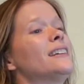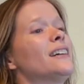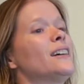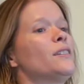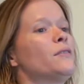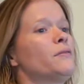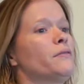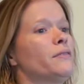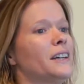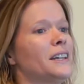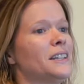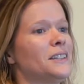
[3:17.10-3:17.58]

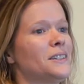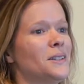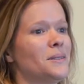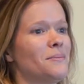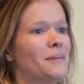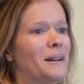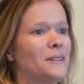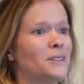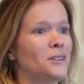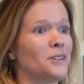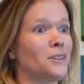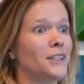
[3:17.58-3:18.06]
on fire
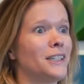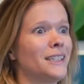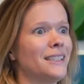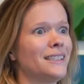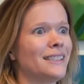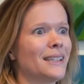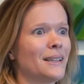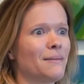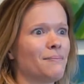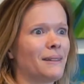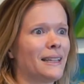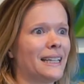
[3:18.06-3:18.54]
about
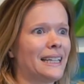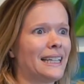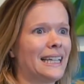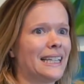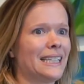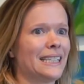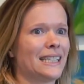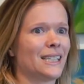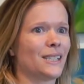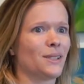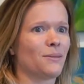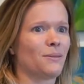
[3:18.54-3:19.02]
grids. I'm like,
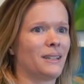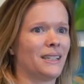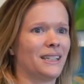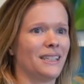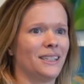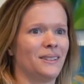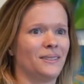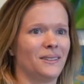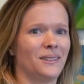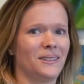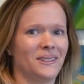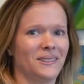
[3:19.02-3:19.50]
I just want to
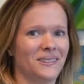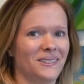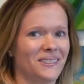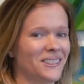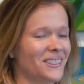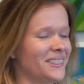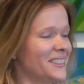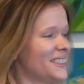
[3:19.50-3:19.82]
do huge